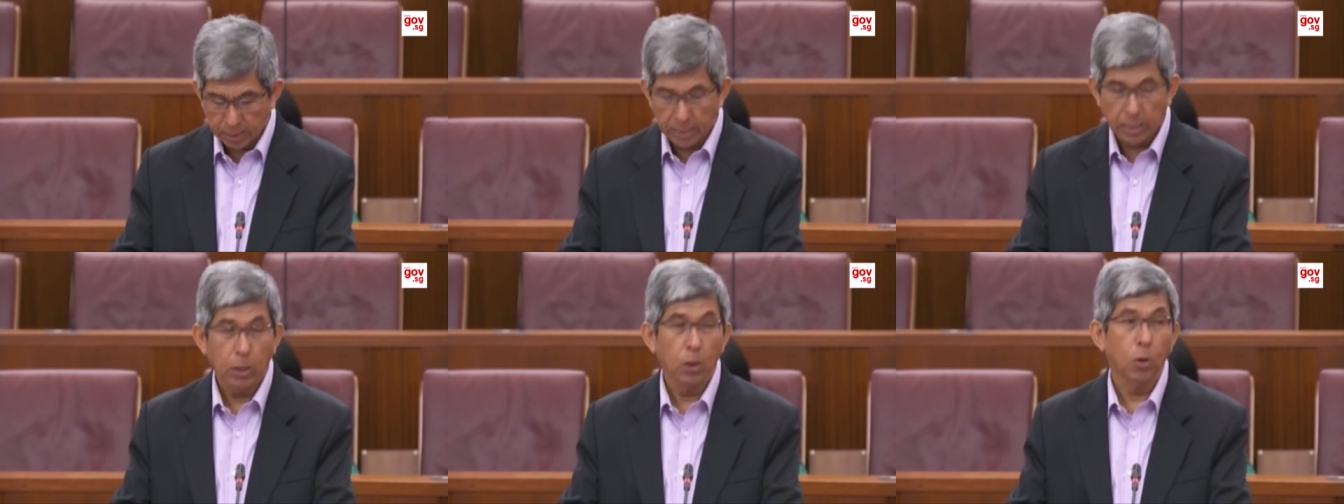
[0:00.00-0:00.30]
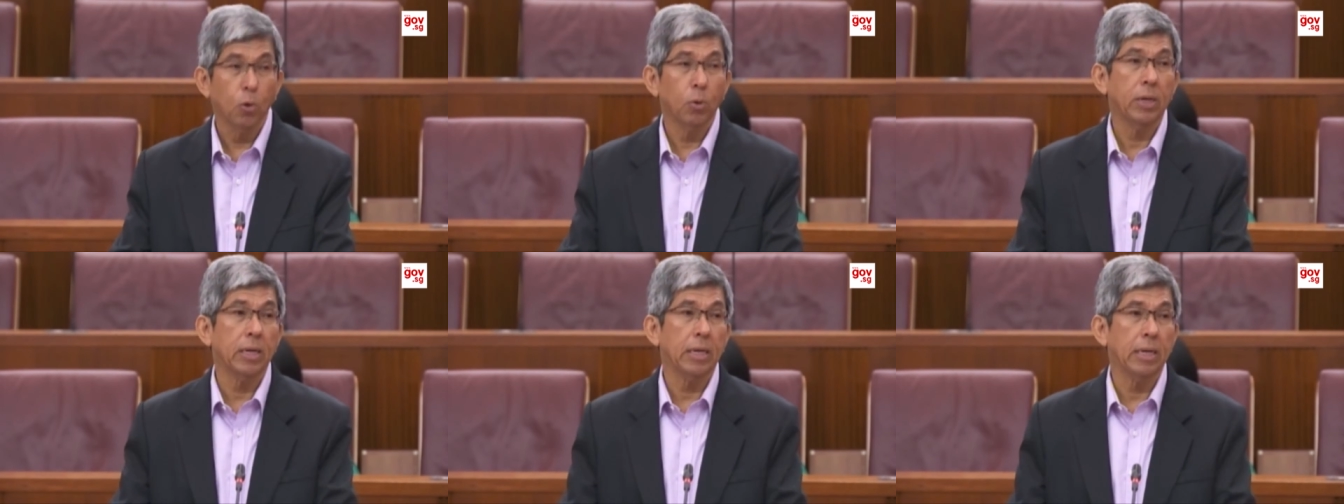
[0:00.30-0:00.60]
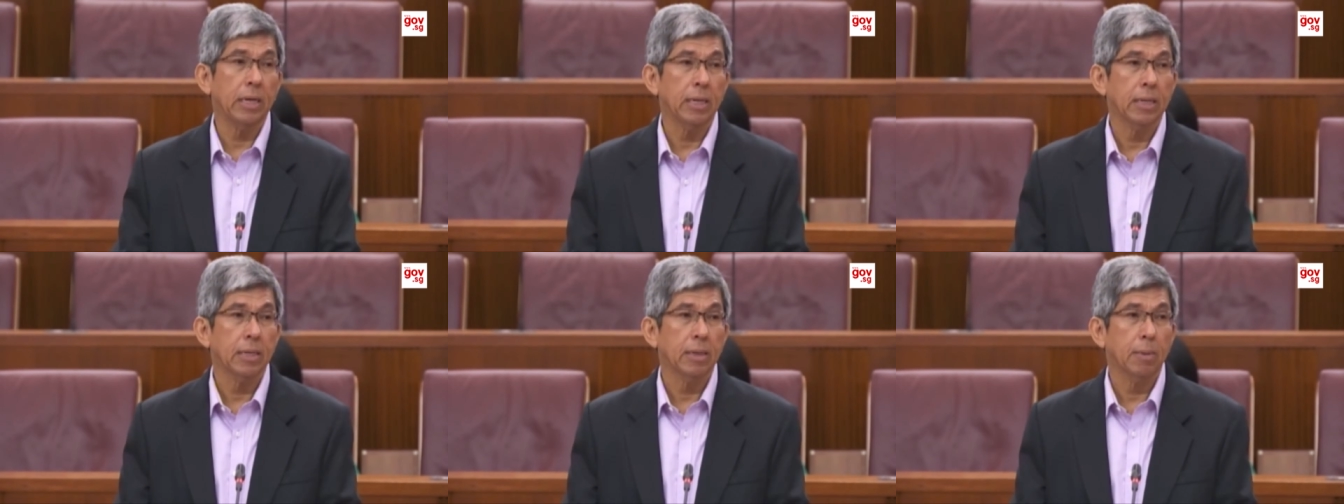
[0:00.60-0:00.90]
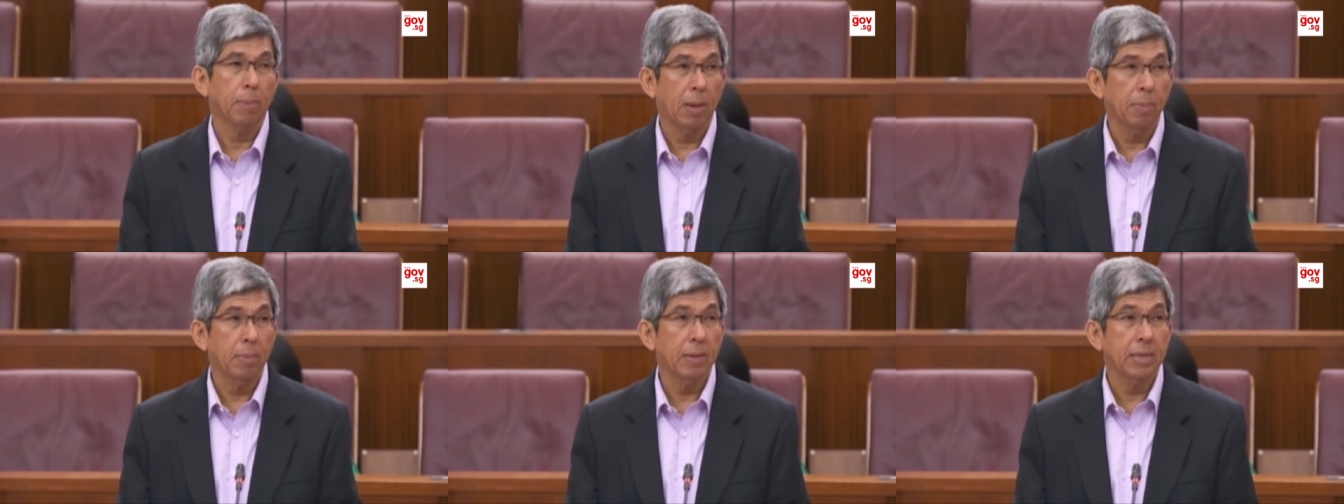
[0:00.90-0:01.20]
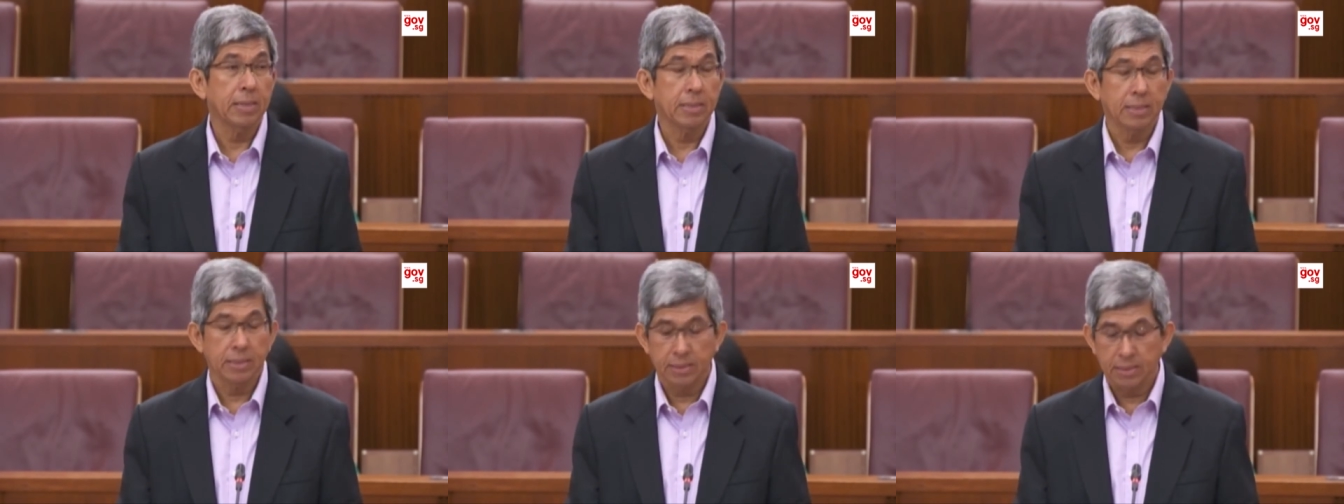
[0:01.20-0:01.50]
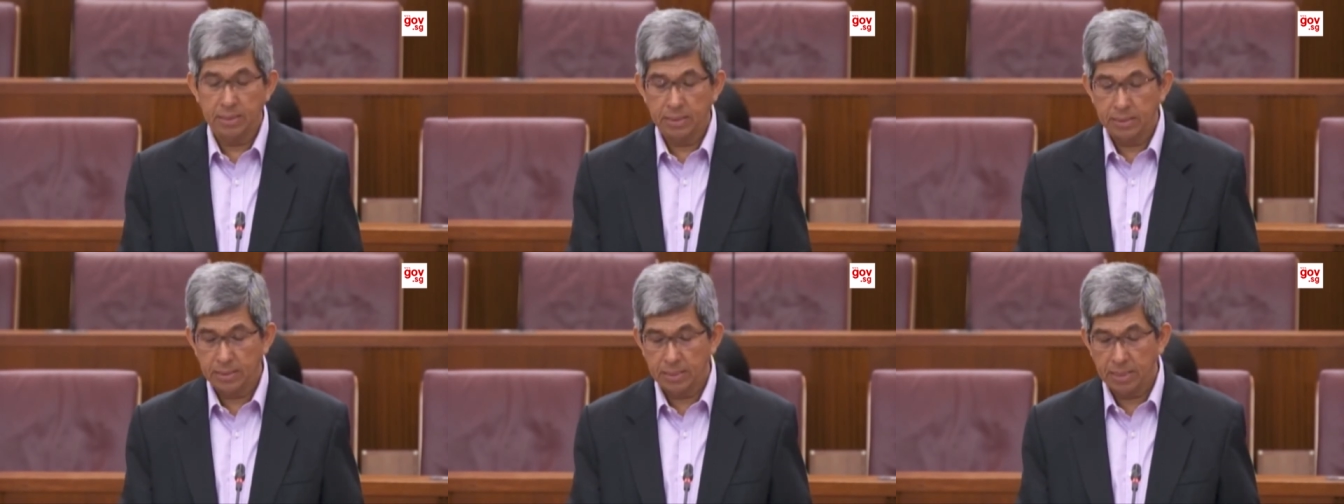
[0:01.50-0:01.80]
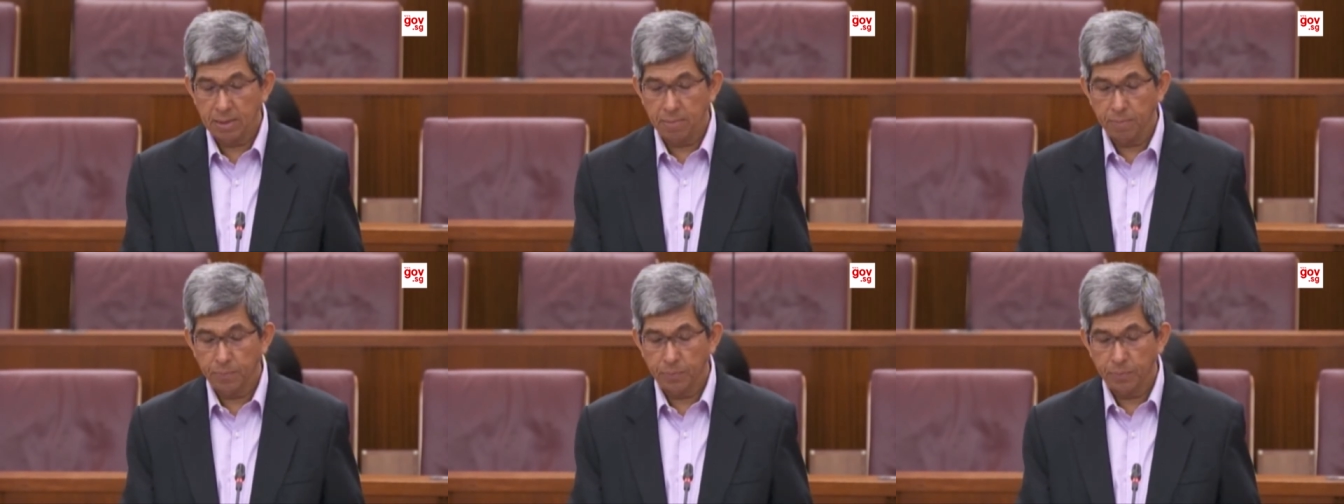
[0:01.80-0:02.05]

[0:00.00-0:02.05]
including the public assistance scheme.